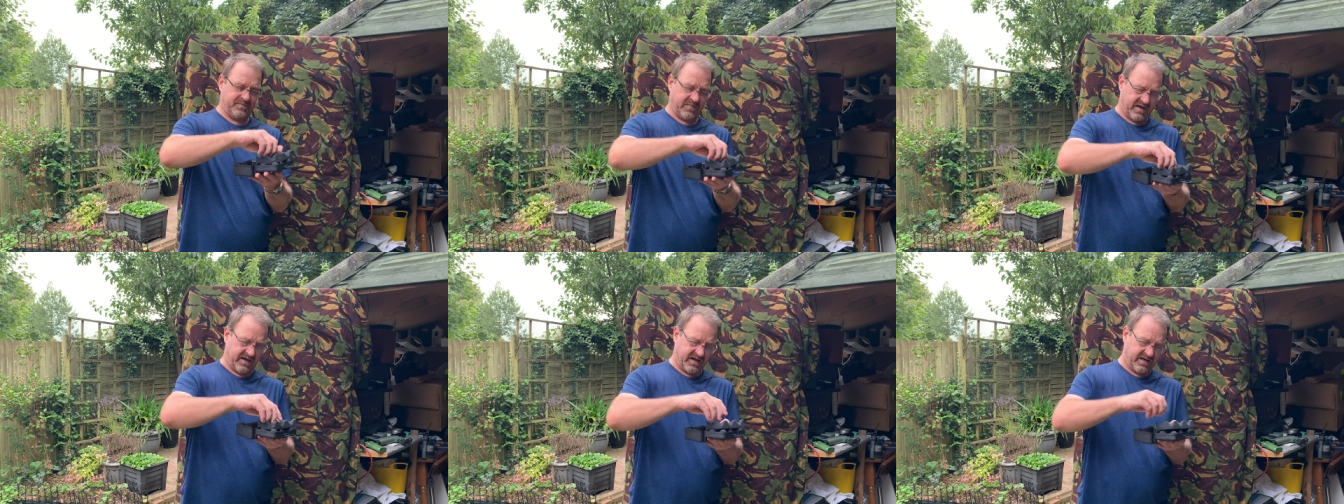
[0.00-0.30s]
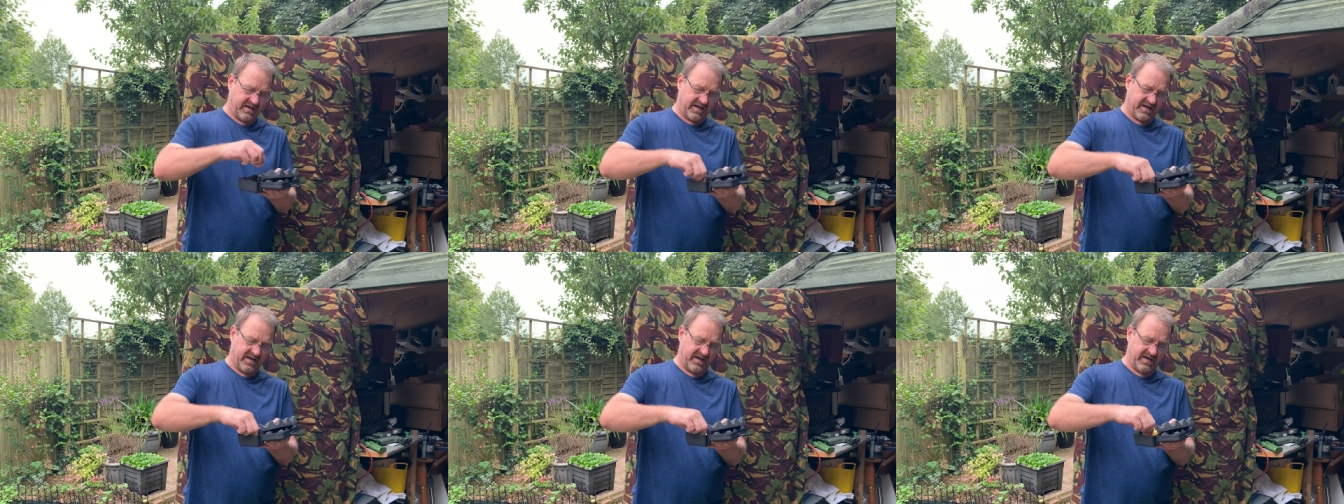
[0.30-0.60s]
and
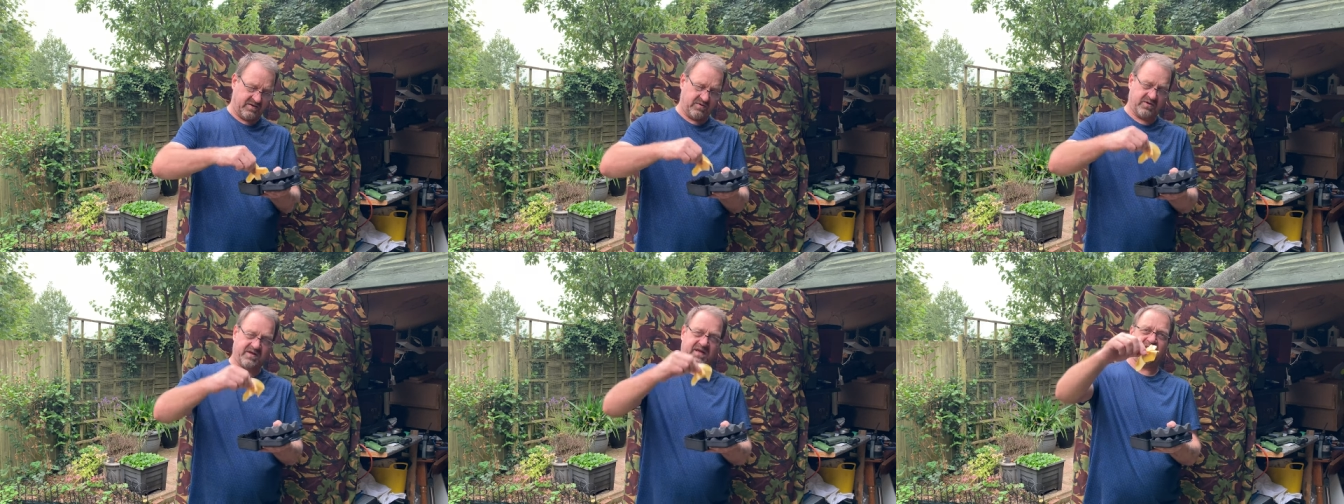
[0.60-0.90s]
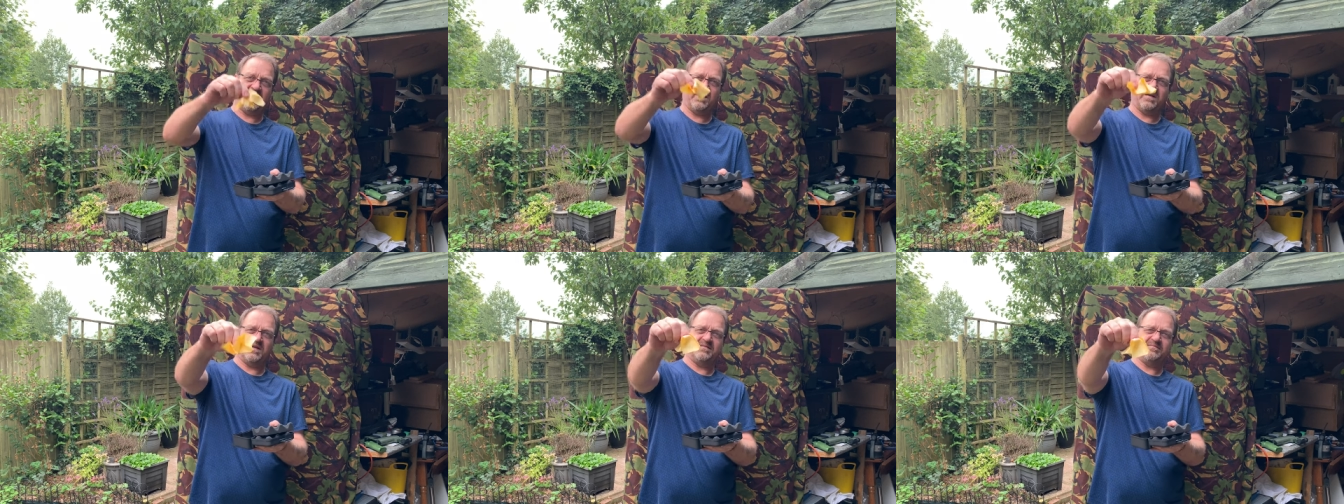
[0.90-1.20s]
under here you
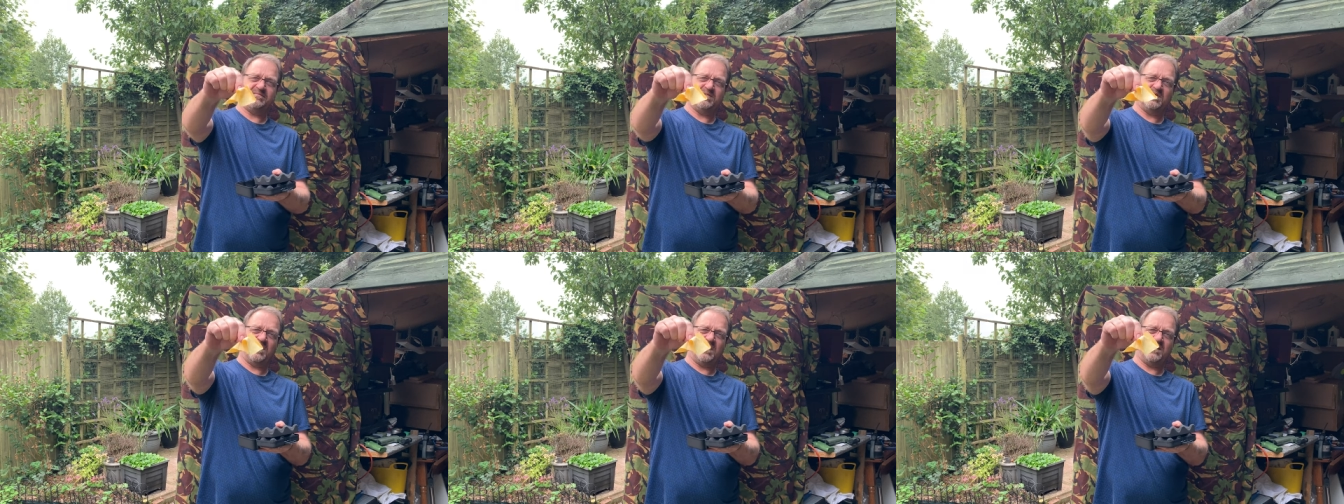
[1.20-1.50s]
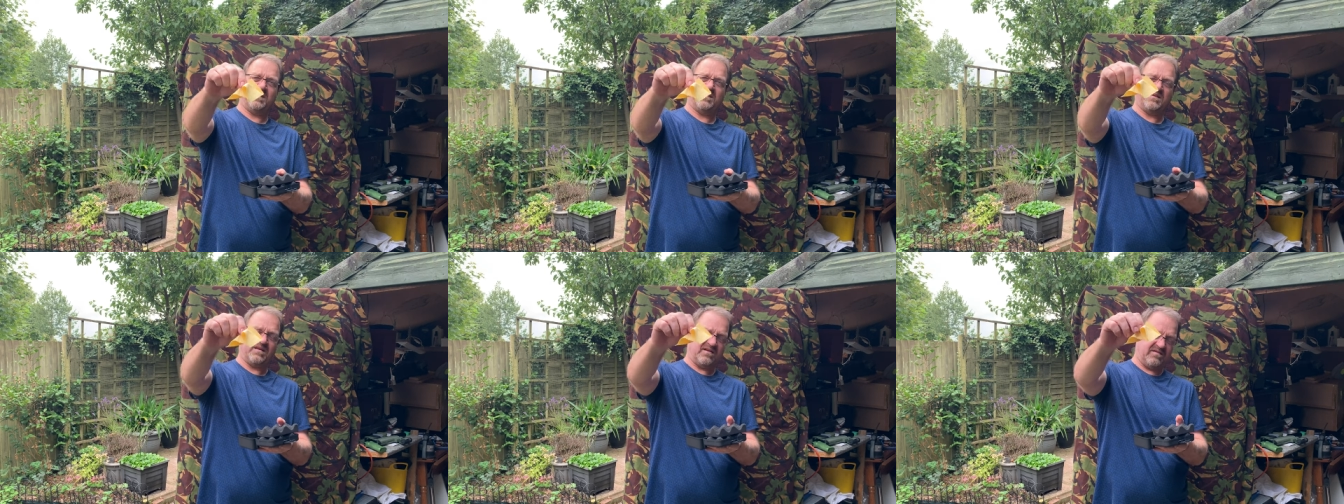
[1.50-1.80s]
get a uh, you
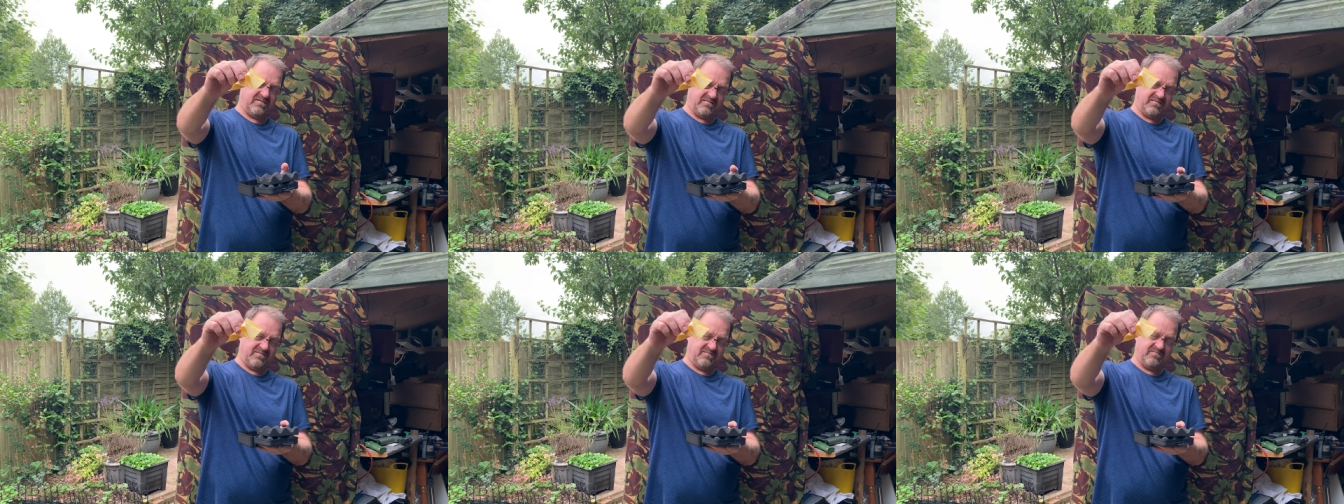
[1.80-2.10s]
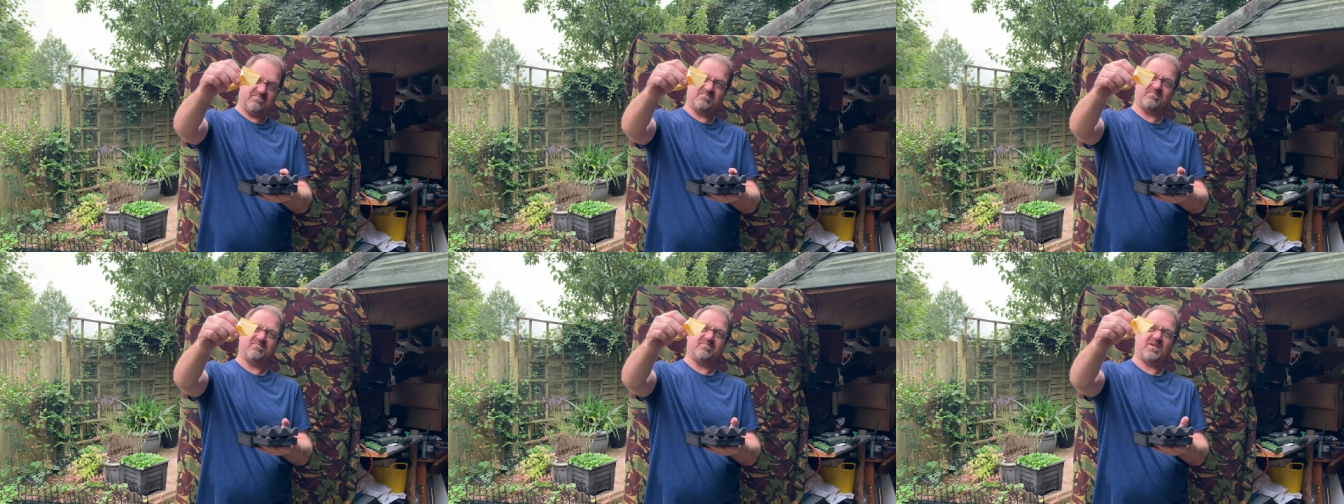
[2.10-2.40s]
get your
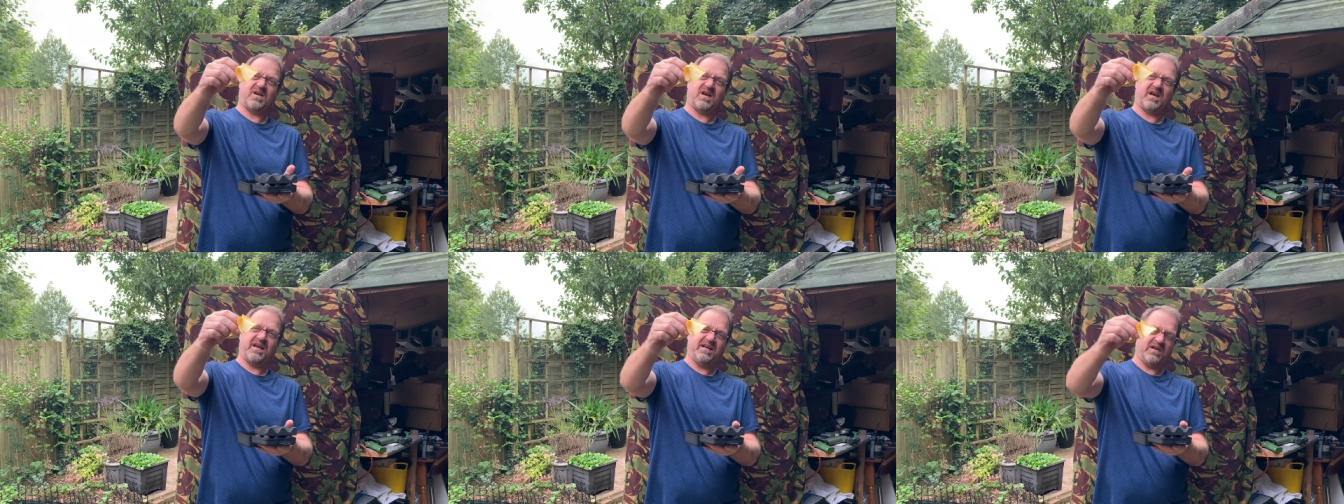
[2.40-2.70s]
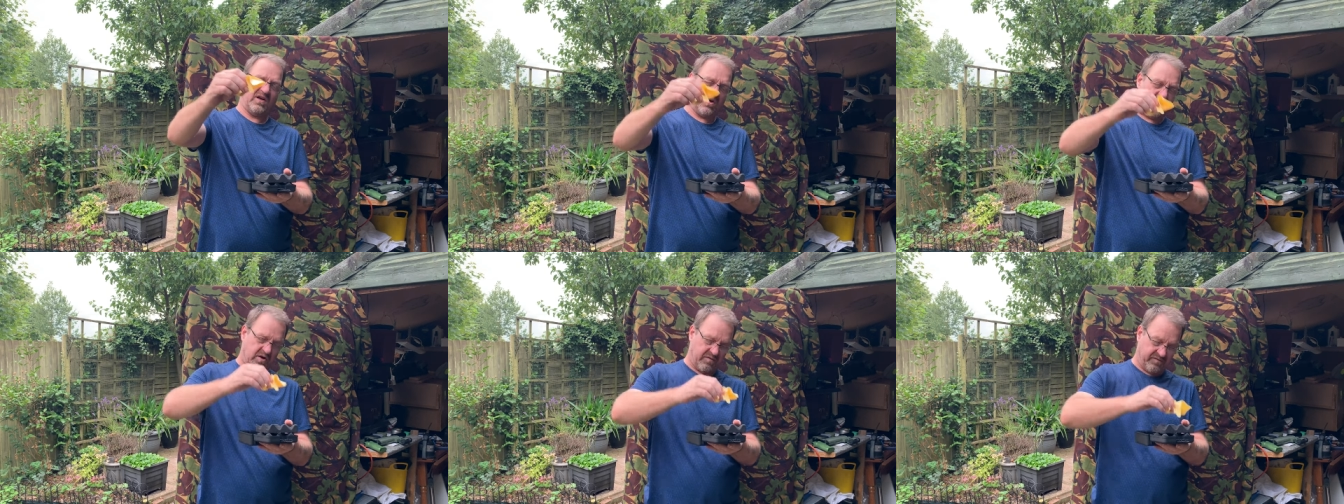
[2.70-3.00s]

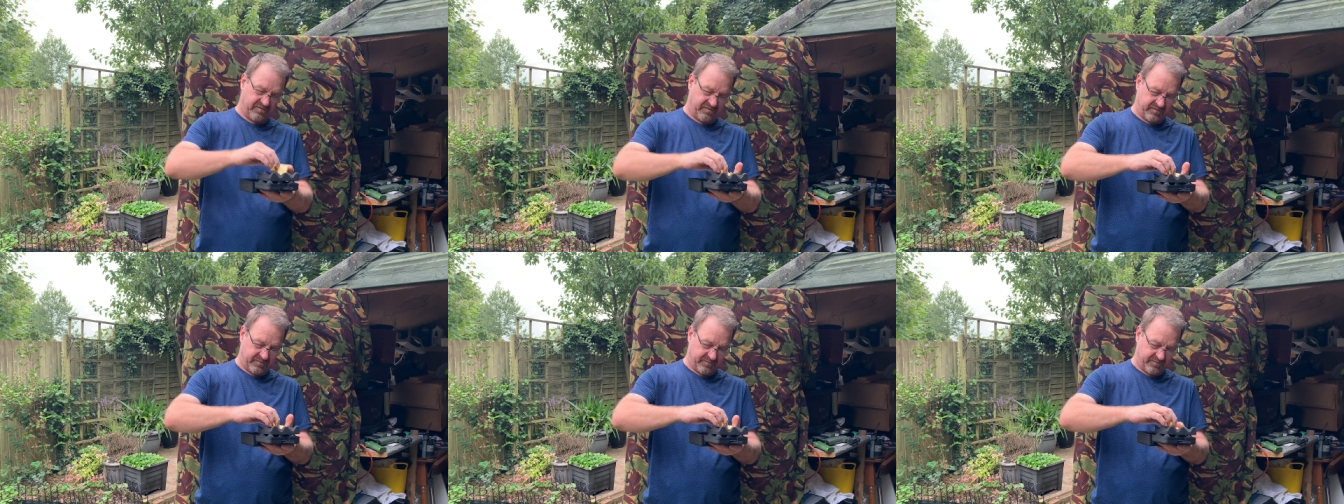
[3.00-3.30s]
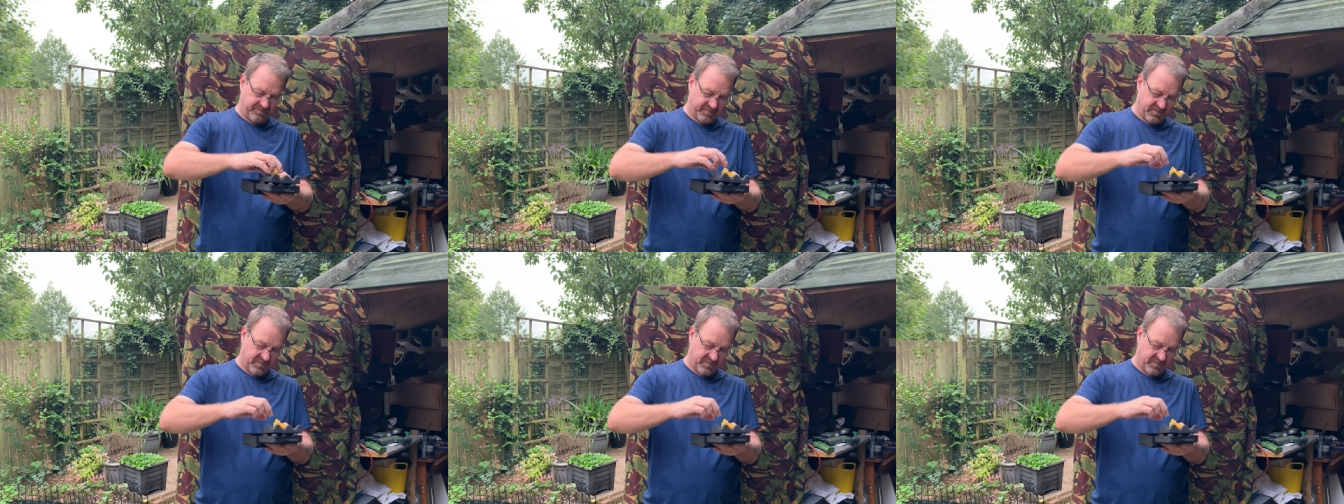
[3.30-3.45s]
cleaning cloth.